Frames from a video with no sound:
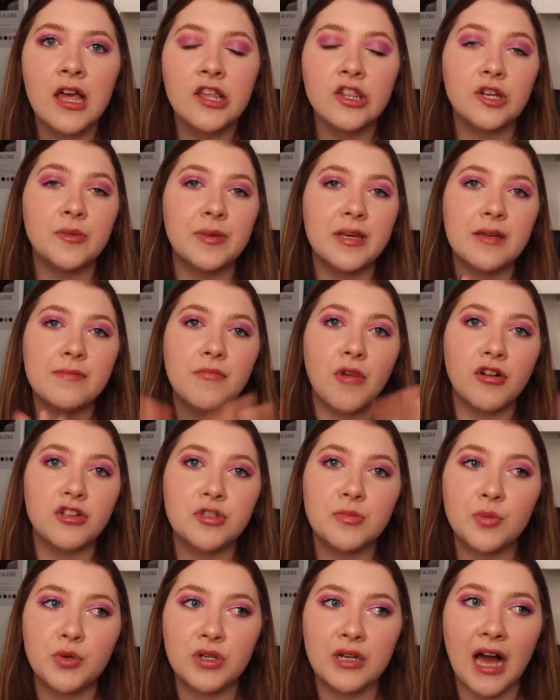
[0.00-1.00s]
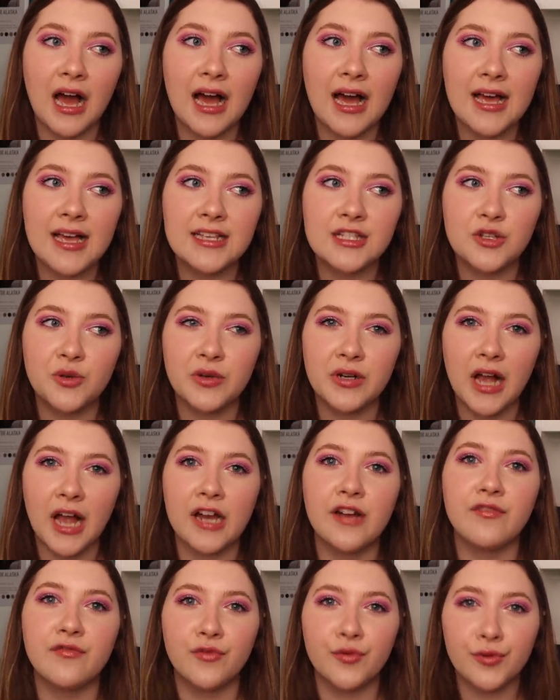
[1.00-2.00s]
there being multiple guys who are
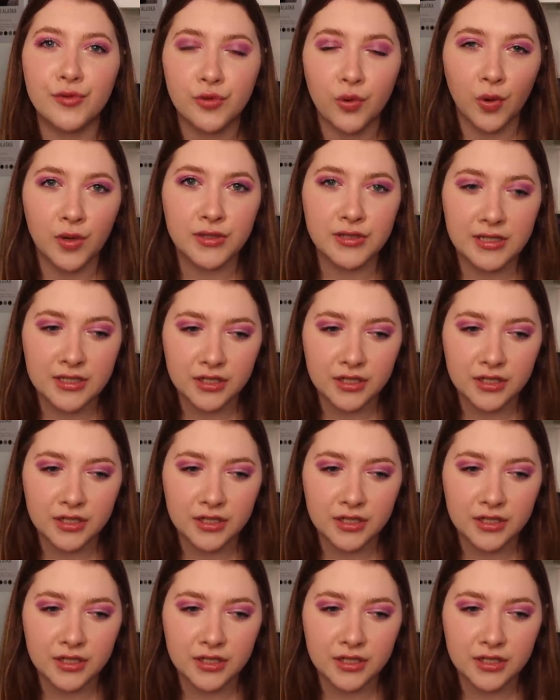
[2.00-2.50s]
kind of rude towards